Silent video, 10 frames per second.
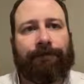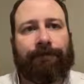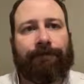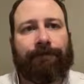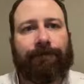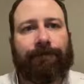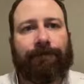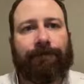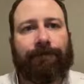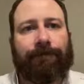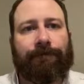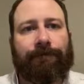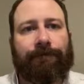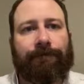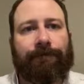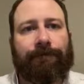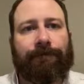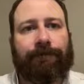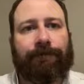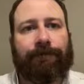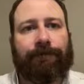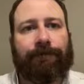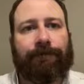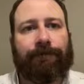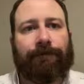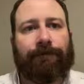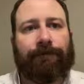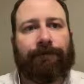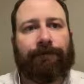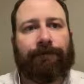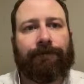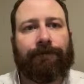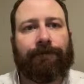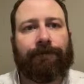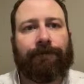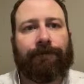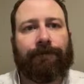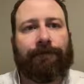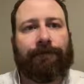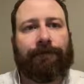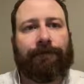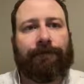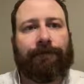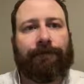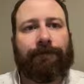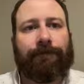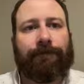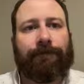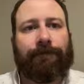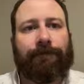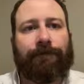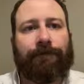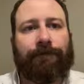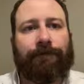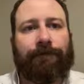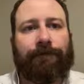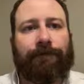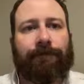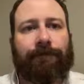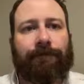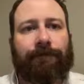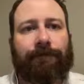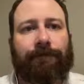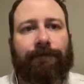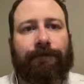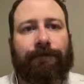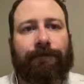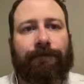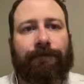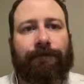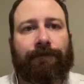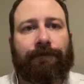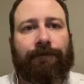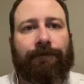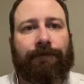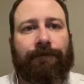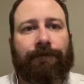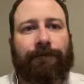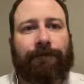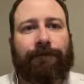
(silent)